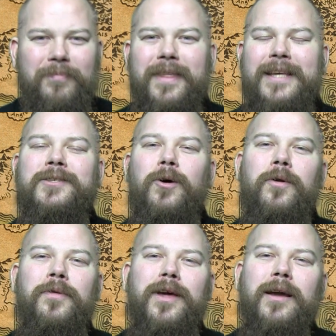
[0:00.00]
This
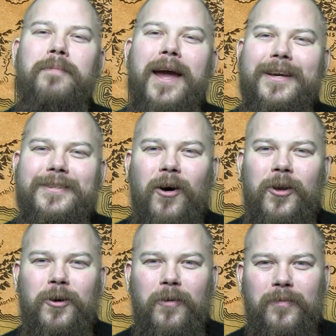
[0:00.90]
sort of thing makes
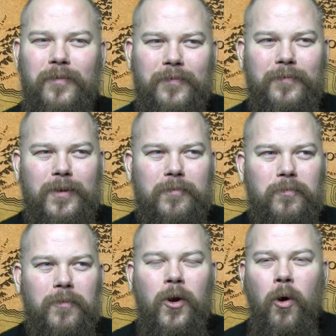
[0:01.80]
Ardacon
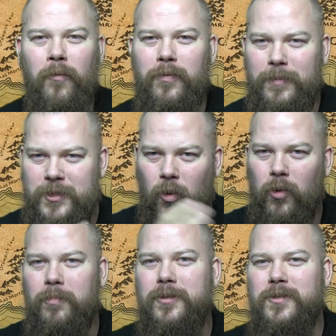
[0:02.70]
go from a
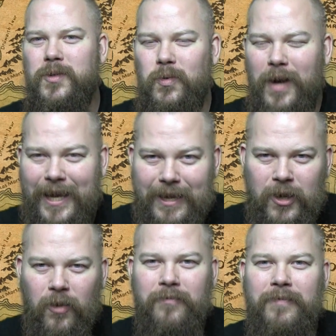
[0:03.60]
tournament to a
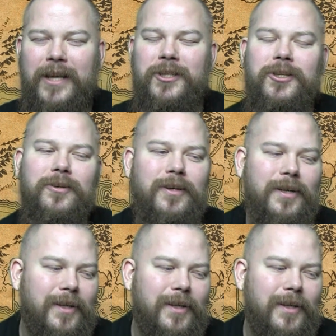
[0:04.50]
convention.